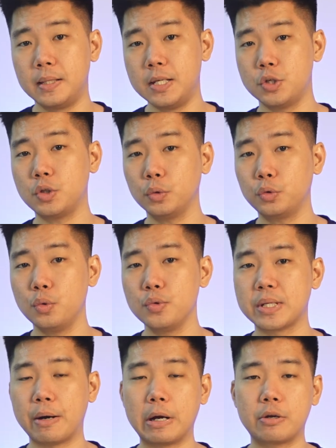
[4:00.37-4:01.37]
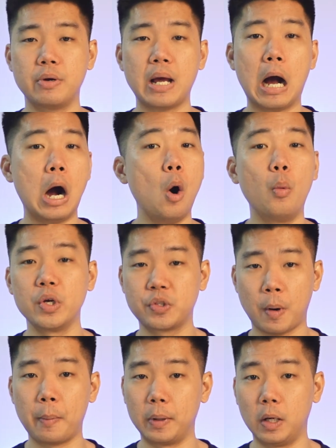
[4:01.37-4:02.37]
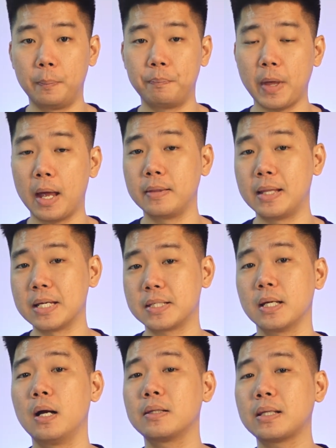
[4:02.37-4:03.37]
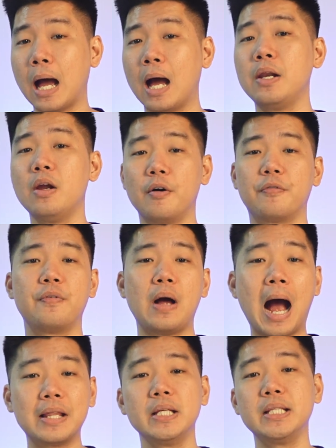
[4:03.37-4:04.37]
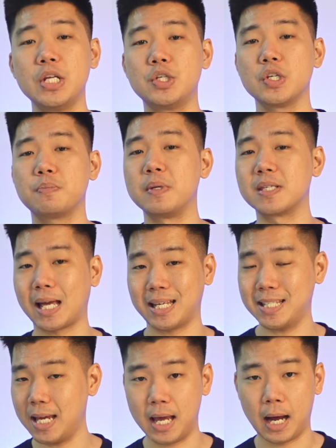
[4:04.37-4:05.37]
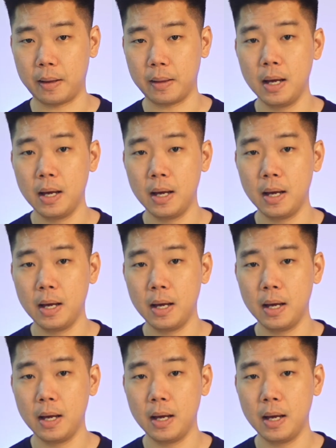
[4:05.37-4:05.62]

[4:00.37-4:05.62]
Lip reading: Digital tools directory are always popular, and there's ton of other niches besides AI.